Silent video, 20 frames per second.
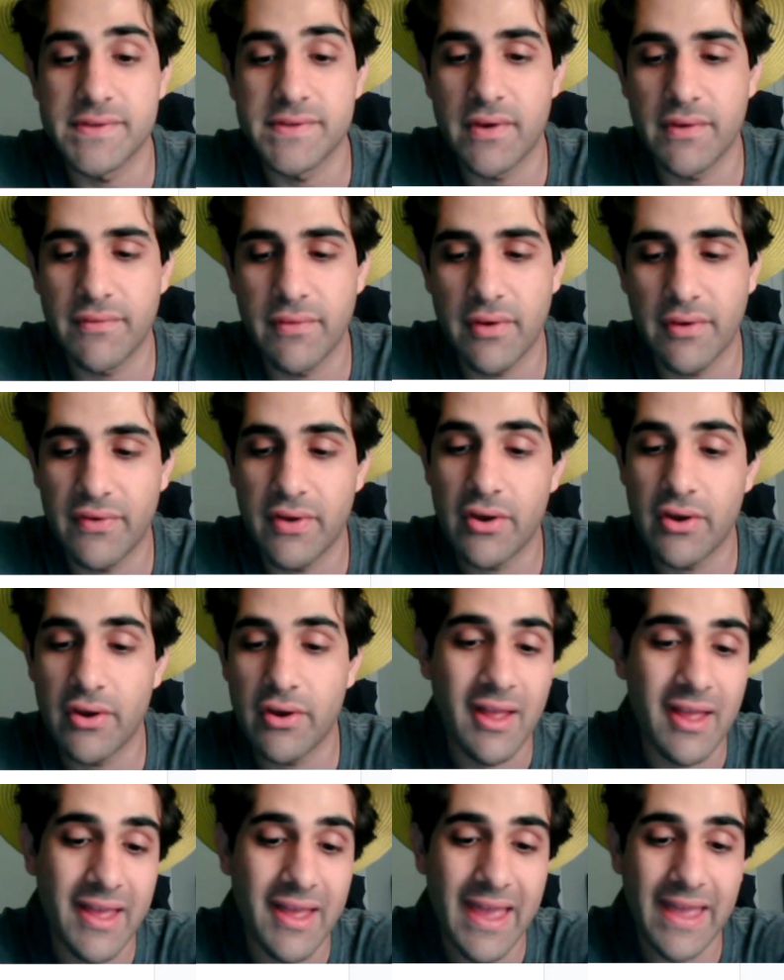very, very fair.
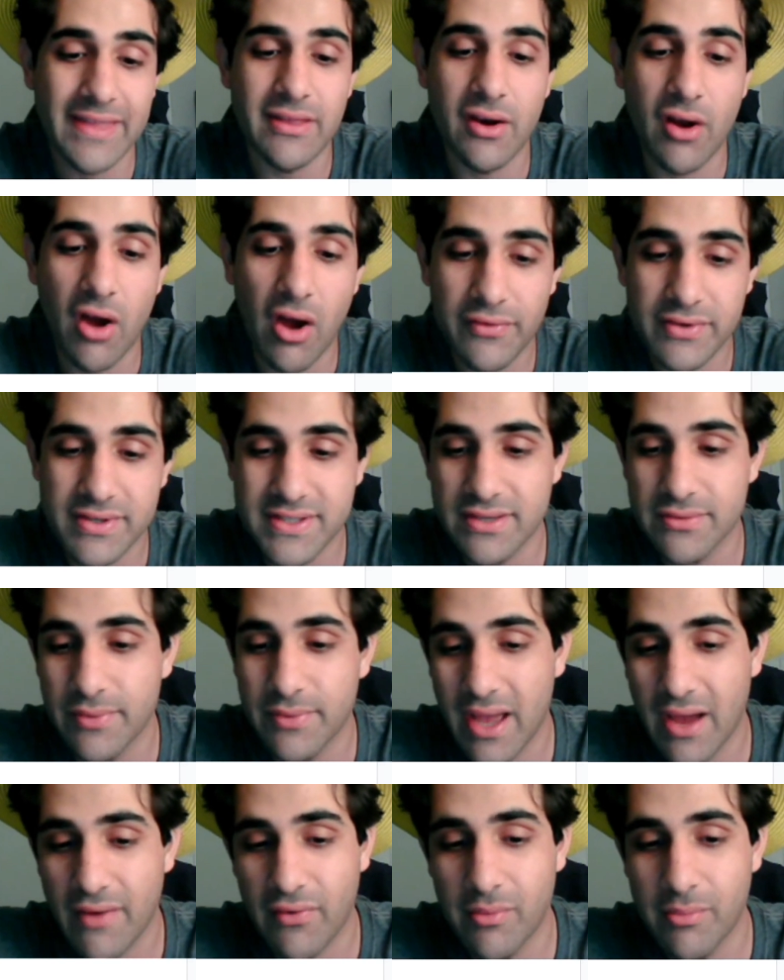And then obviously we
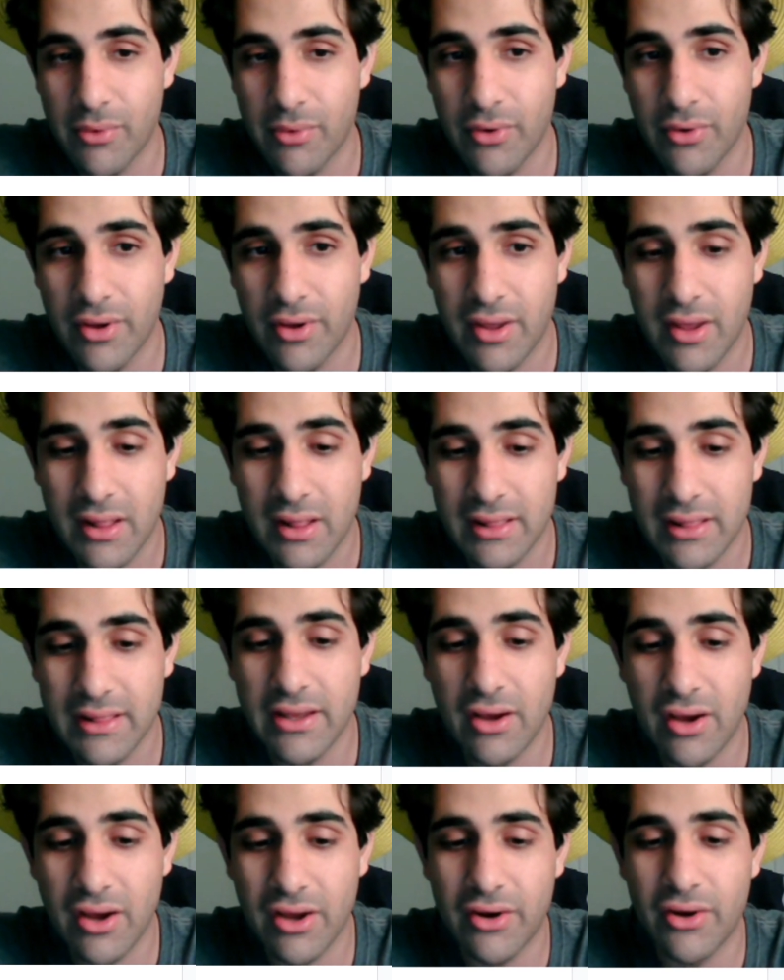have our boy,
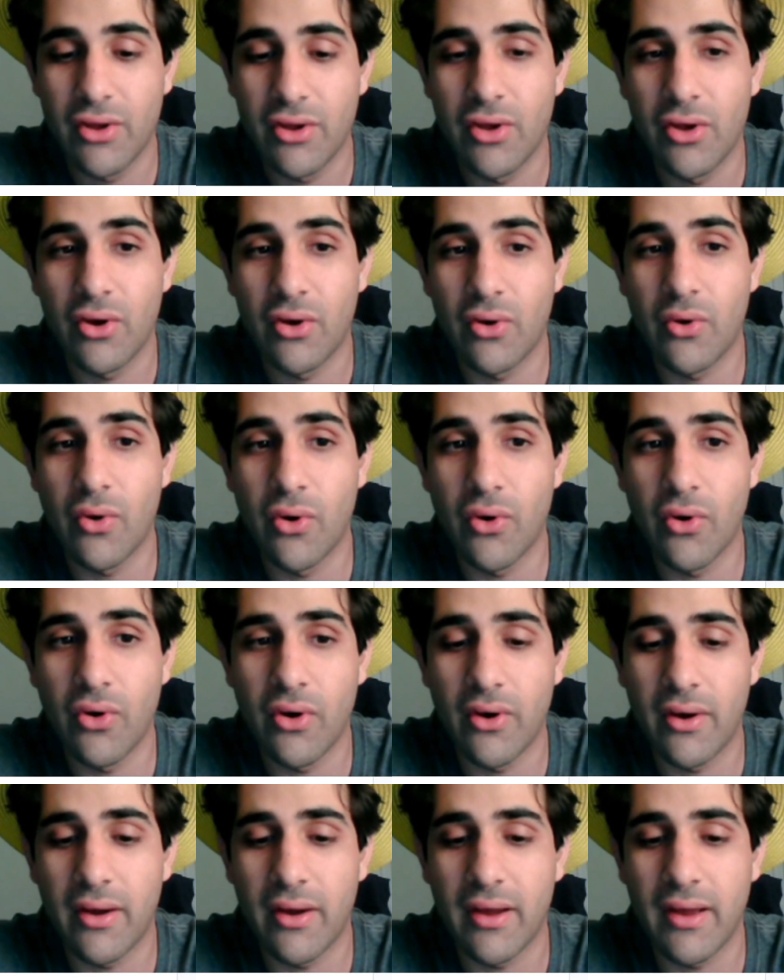Leon
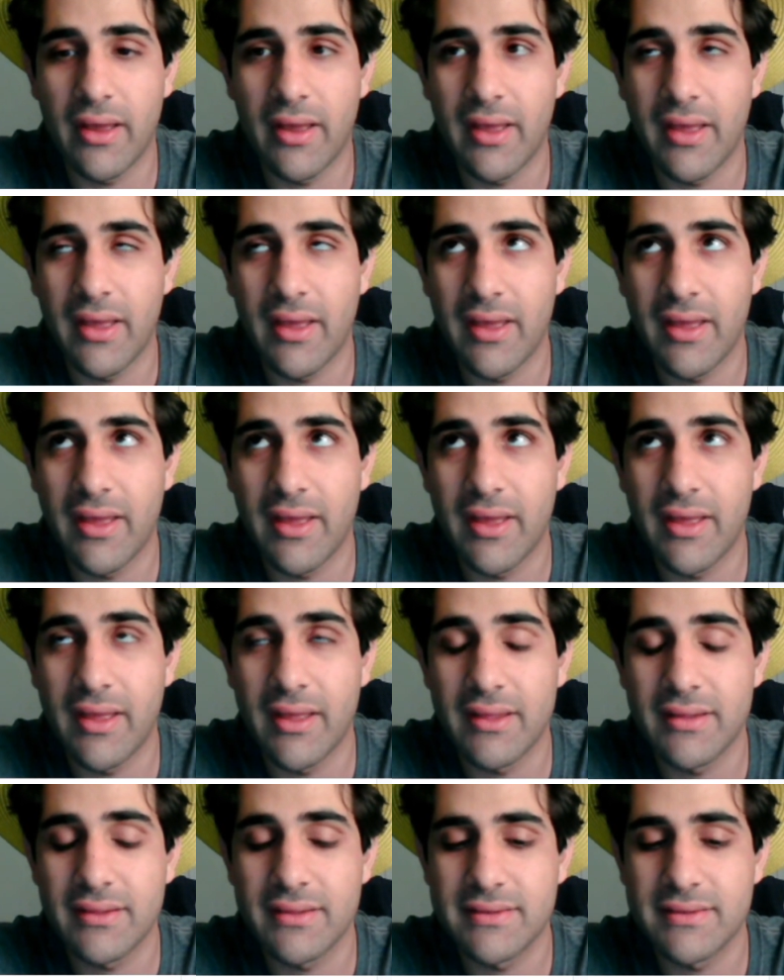Goretzka.